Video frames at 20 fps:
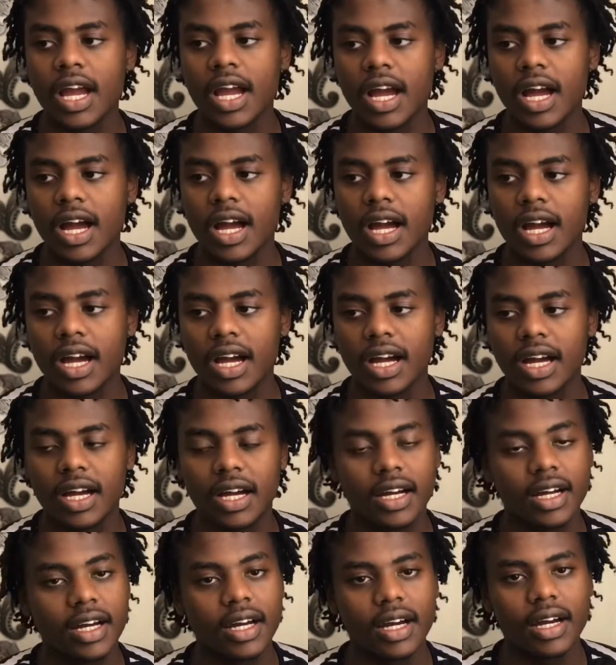
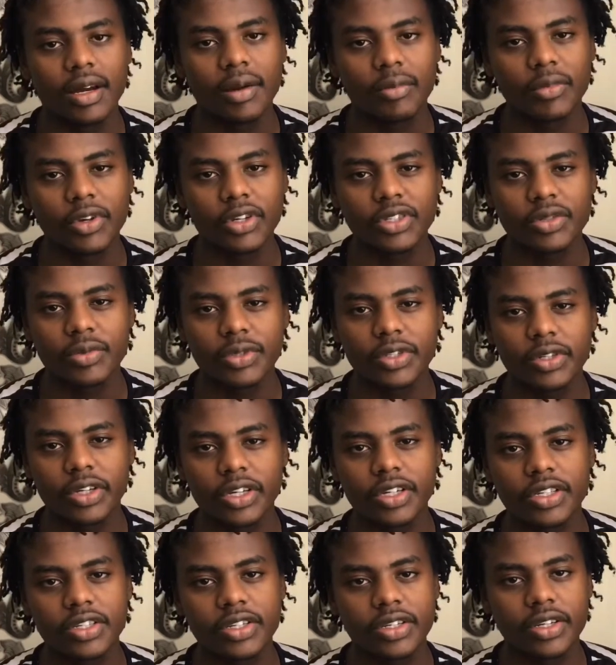I'm going to be talking
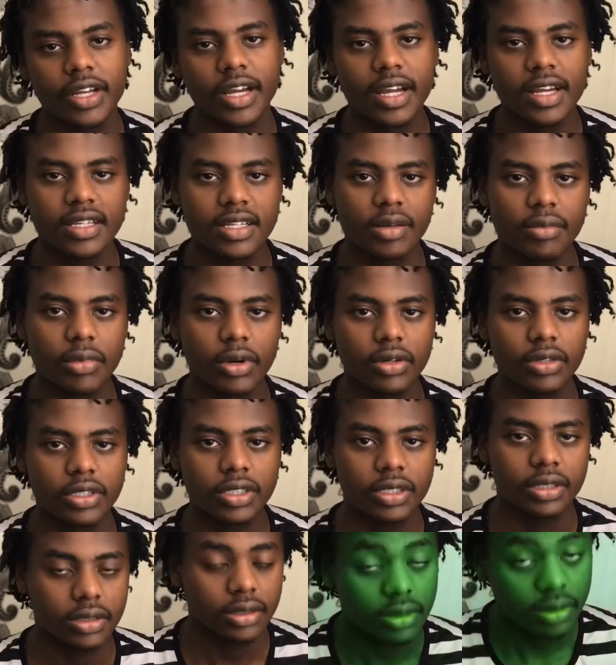to you guys about
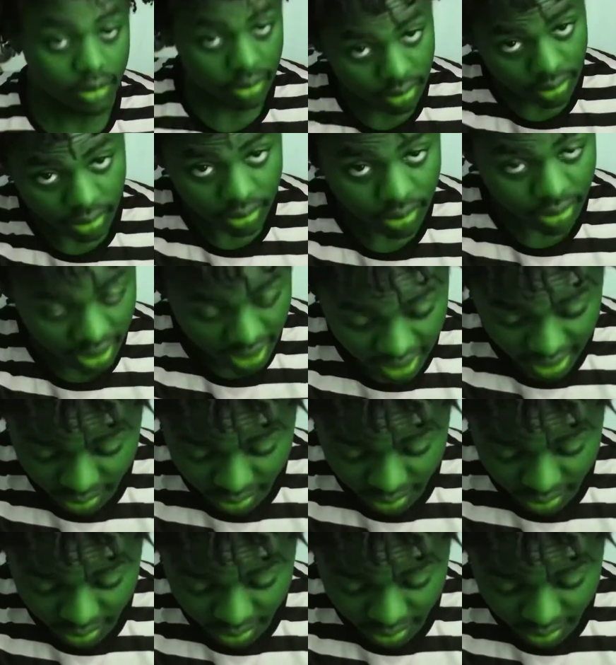these